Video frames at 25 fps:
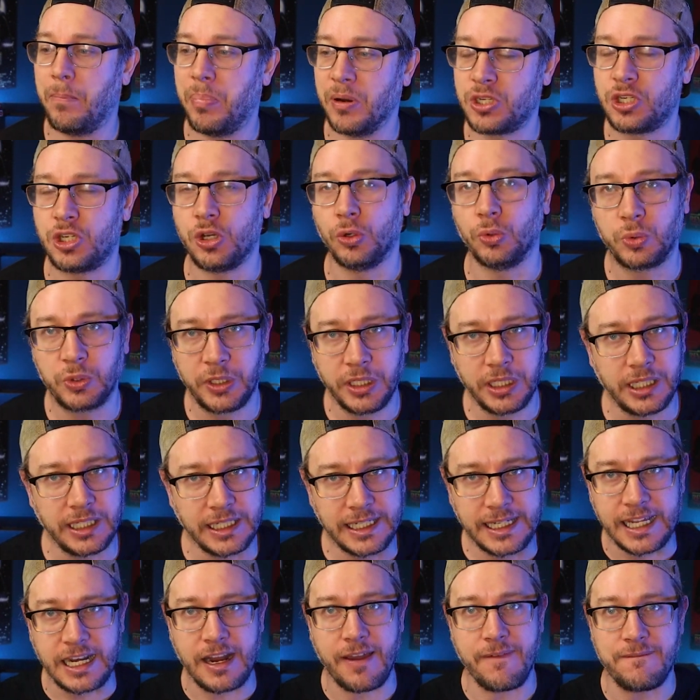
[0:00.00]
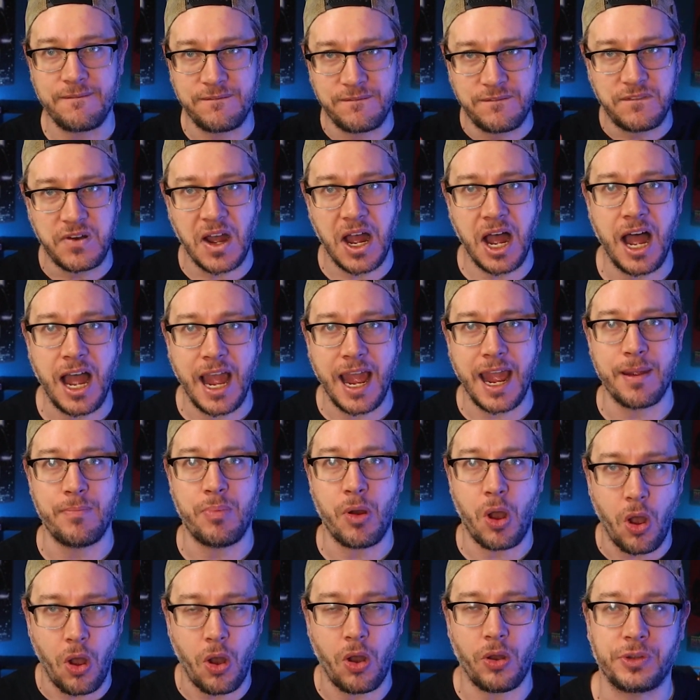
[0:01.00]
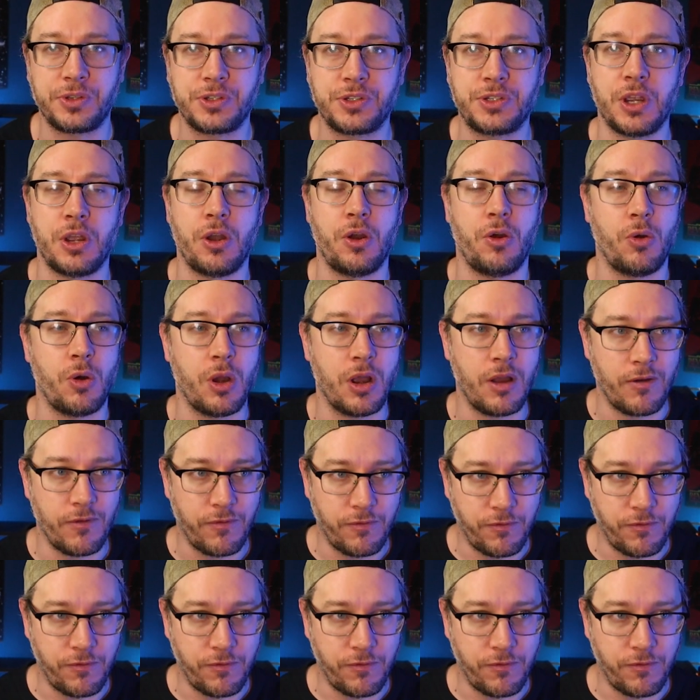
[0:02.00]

But you really get a vibe also